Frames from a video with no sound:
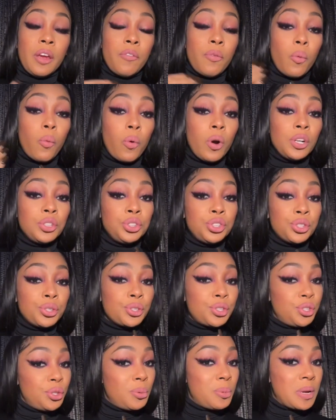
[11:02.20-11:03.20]
If what
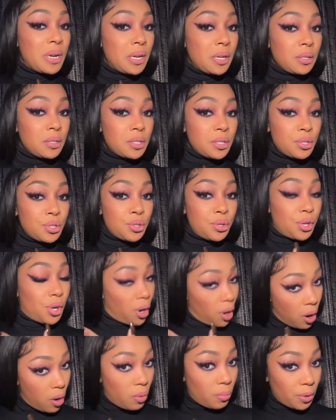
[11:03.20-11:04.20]
you're doing to
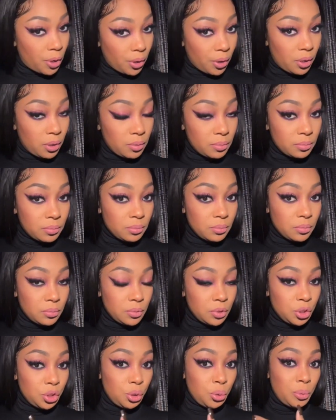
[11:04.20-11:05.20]
your homegirl,
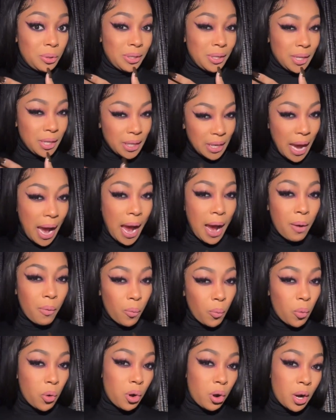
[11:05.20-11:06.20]
you would
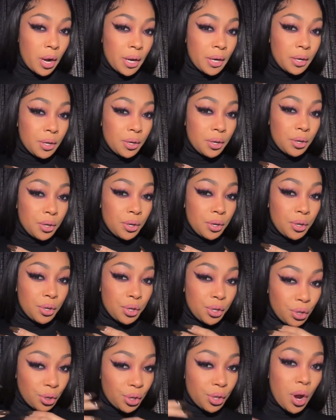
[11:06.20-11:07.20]
not want
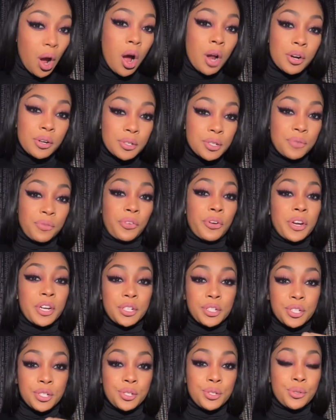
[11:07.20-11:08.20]
your daughter's
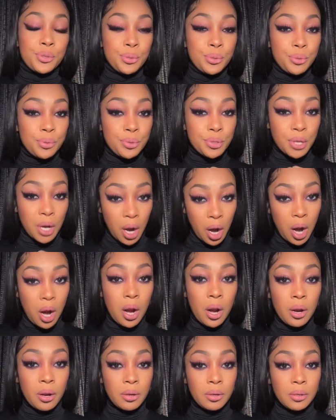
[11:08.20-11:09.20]
friend to do to
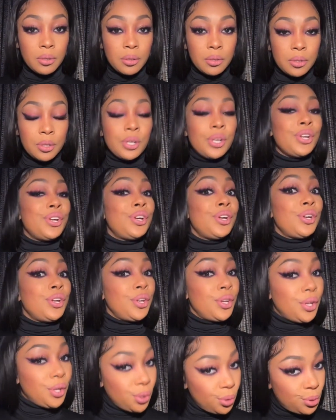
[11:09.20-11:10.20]
her,
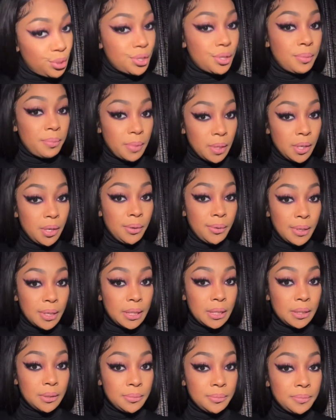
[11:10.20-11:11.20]
you shouldn't be doing
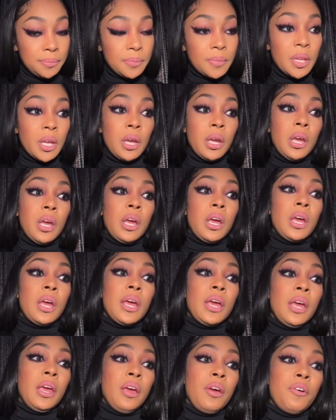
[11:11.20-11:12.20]
it.
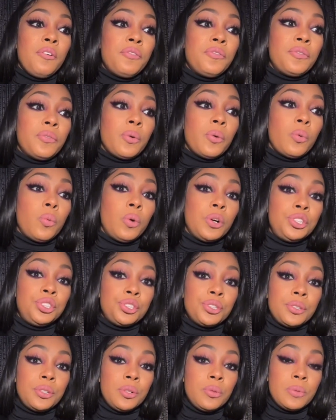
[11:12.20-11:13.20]
If
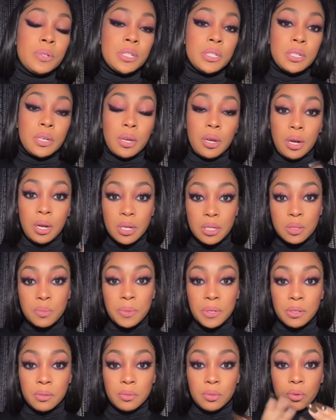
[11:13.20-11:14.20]
what you're doing to your
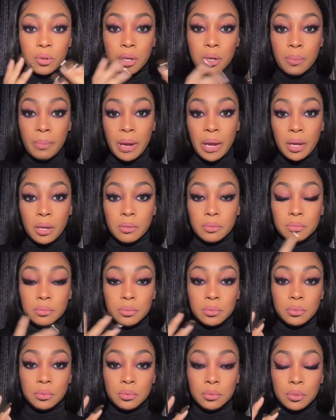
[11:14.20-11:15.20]
husband or your mate
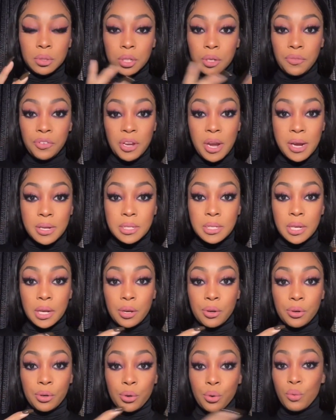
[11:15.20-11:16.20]
or your
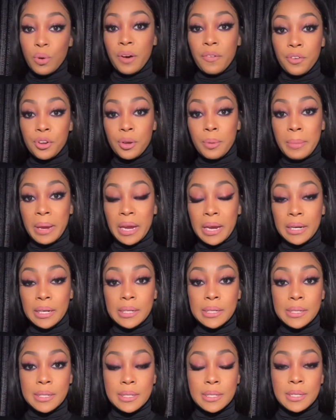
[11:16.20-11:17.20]
fiance or whoever your man
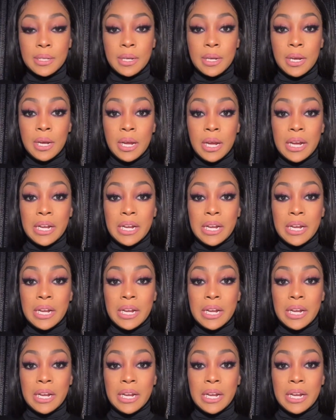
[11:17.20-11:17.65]
is